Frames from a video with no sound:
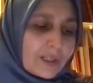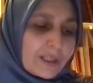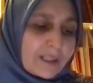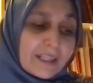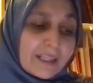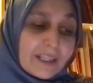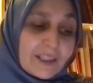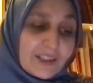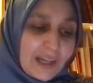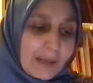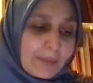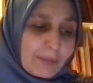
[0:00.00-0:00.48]

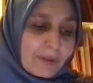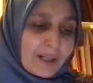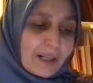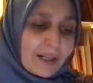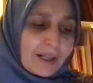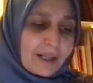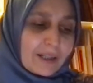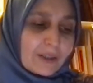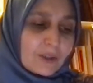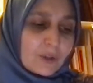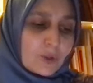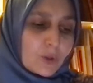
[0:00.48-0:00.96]
Najam
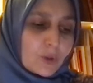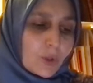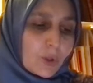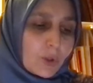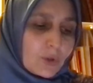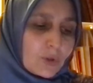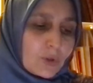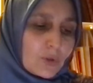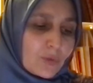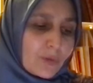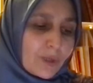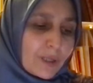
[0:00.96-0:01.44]
Khan
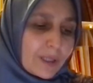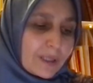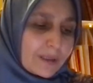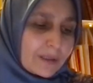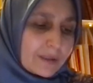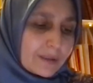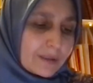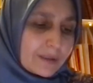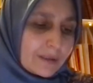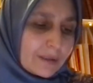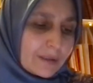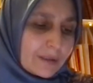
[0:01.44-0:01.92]
wrote
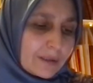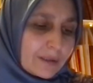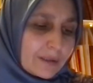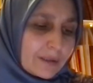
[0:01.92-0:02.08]
one